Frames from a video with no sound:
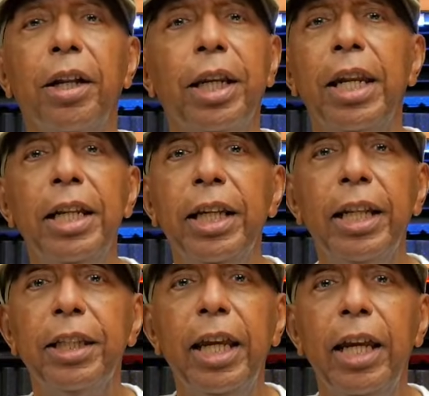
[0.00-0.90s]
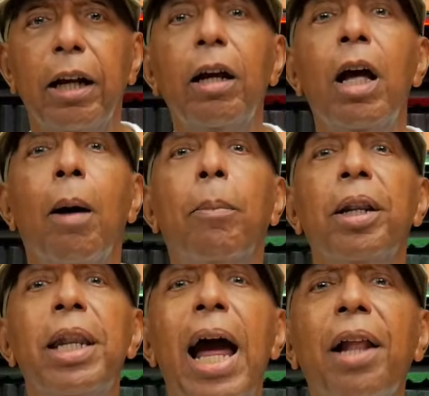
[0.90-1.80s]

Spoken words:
They didn't get killed, but now